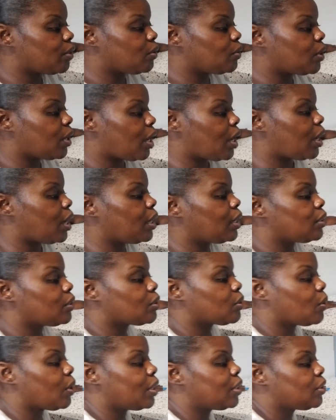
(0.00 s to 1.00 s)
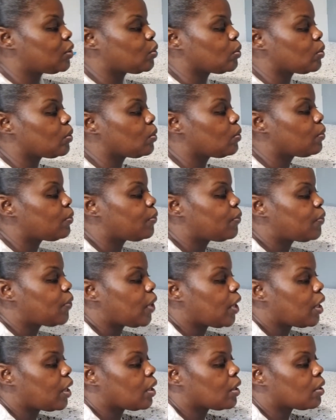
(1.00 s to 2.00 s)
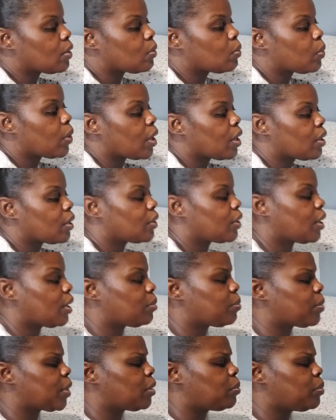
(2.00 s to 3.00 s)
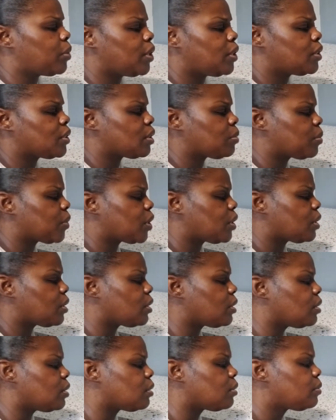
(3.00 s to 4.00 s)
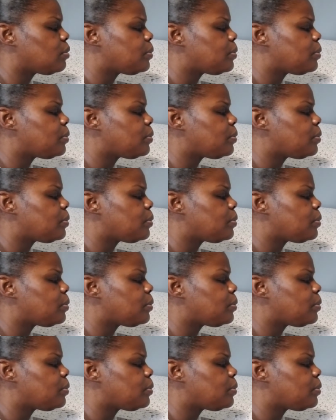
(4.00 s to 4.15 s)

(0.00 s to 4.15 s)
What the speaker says: you guys, so I do feel where there may be some little